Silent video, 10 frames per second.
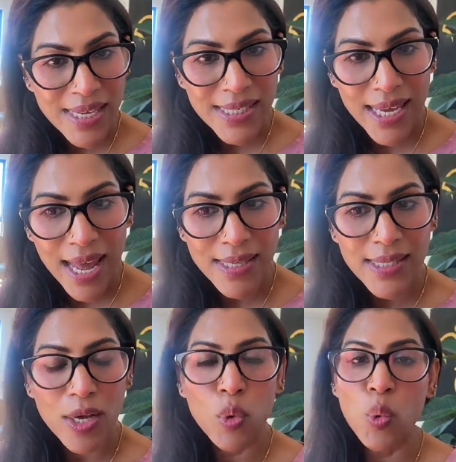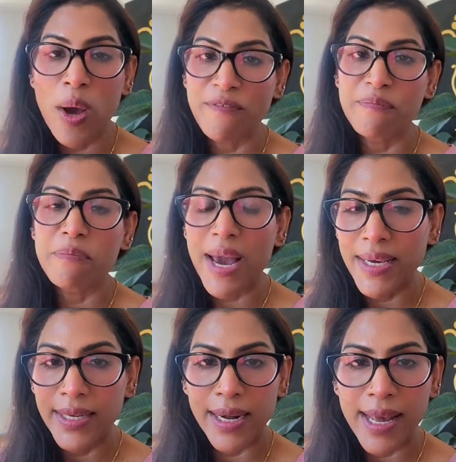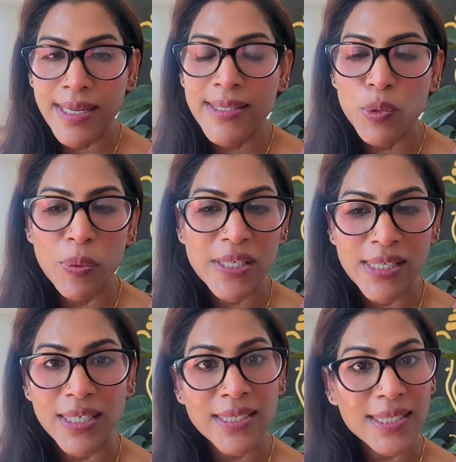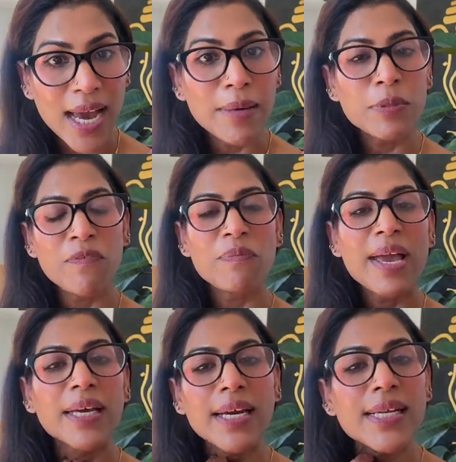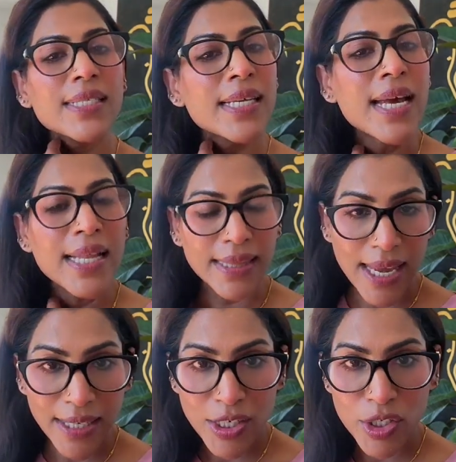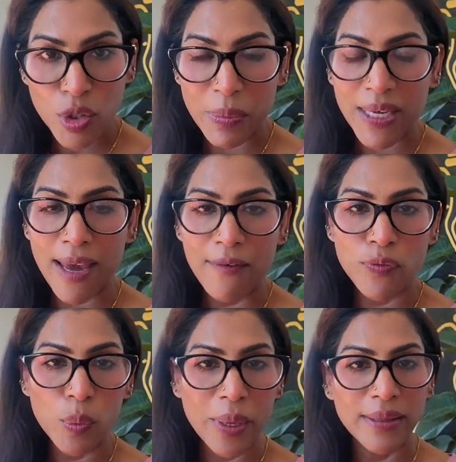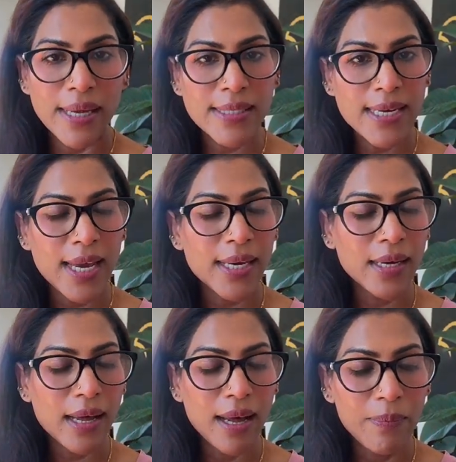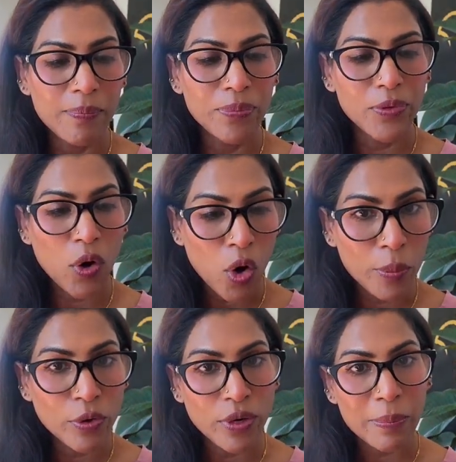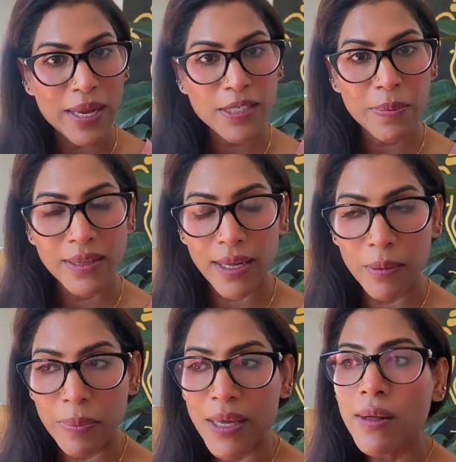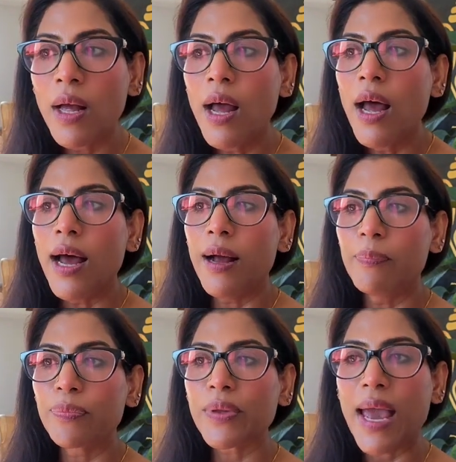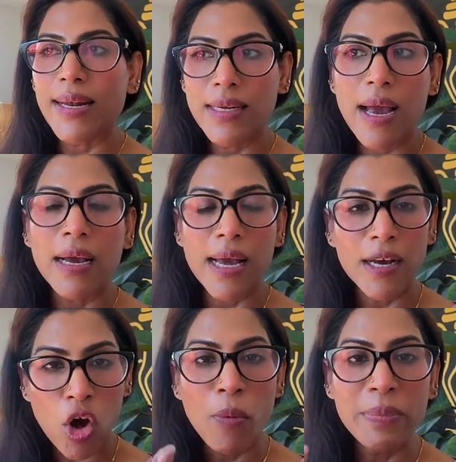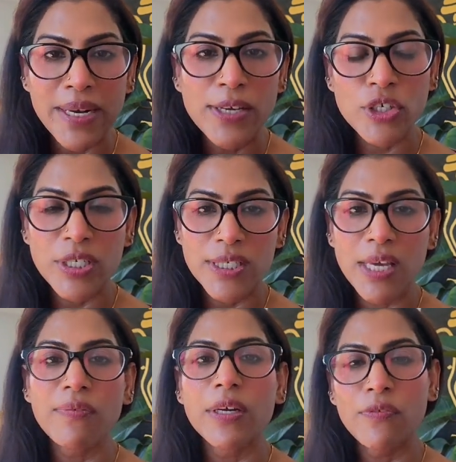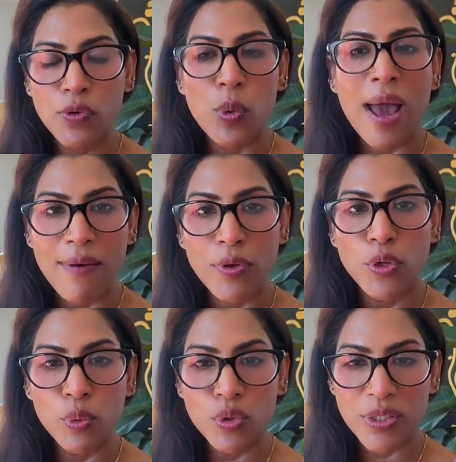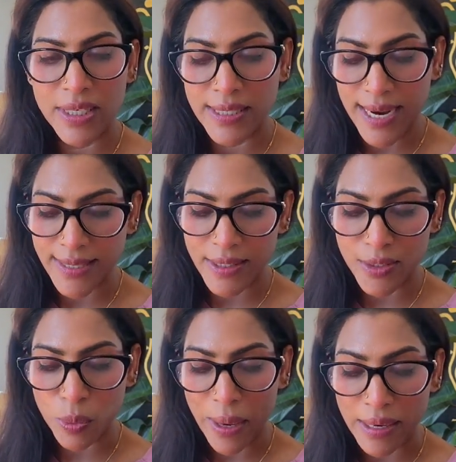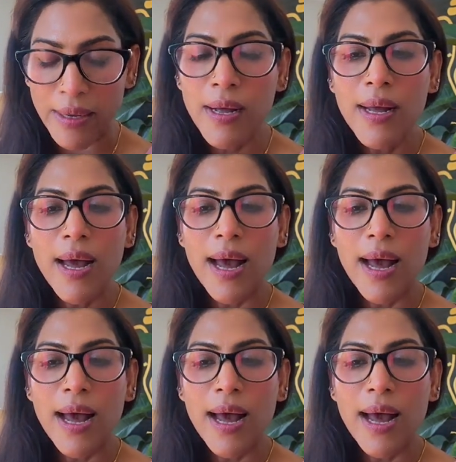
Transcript: breast cancer, who have migraines, with certain types of migraines. They need to be careful when they take hormone replacement therapy, and a combination is given if you have your uterus intact as well.